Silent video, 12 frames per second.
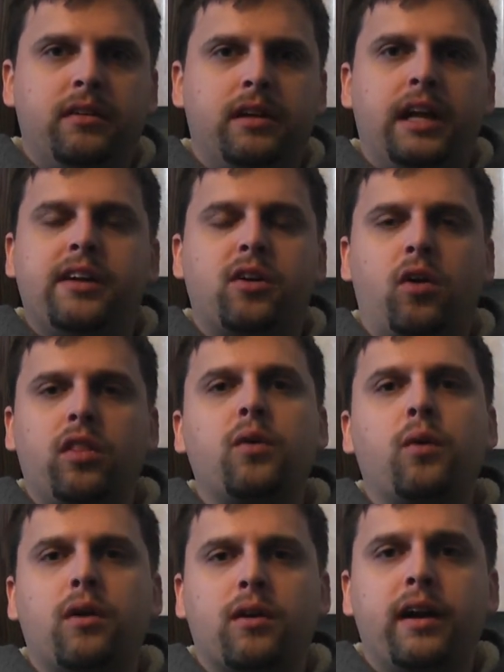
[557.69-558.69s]
had heard the
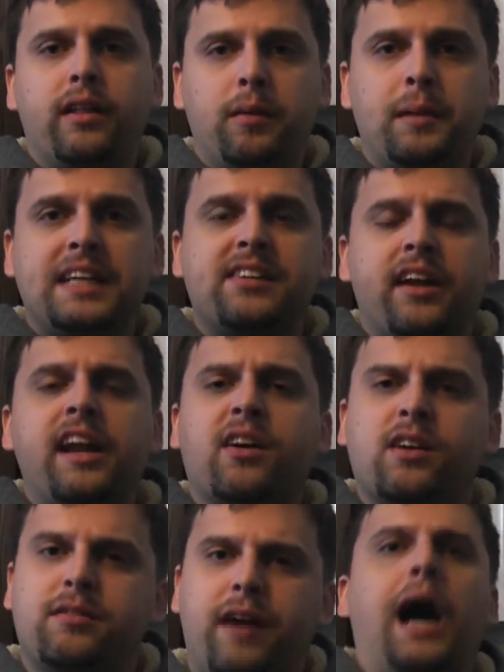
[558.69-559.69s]
quote or anything, but it's a
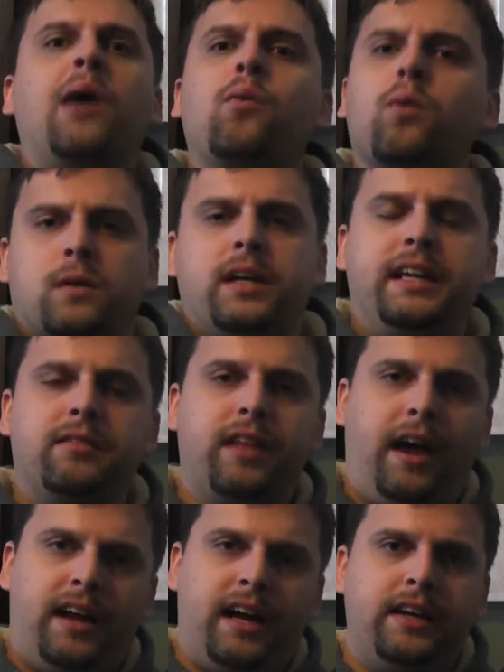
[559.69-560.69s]
narrative outworking of
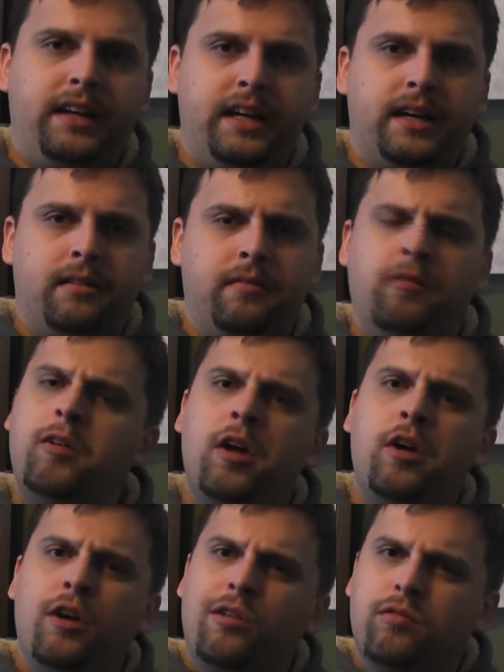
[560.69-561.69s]
that idea.
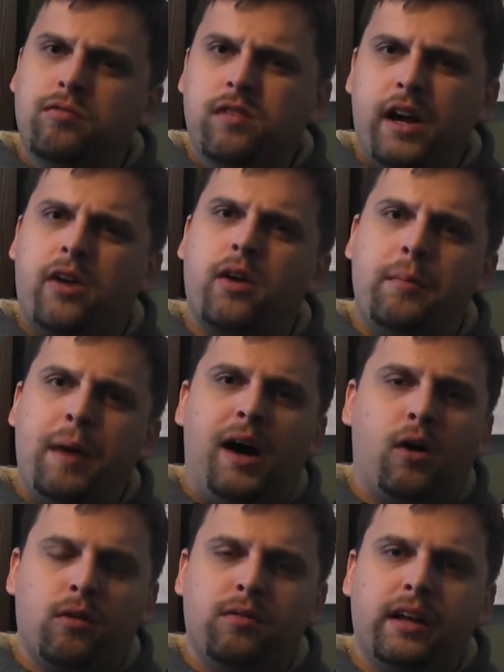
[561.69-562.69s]
Very
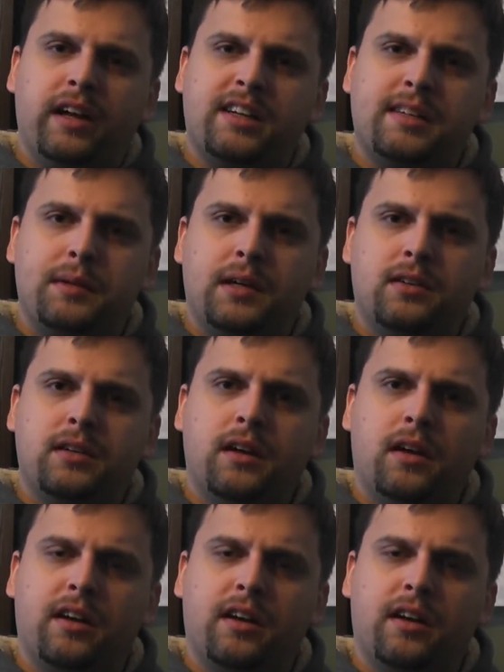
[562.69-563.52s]
powerfully explored.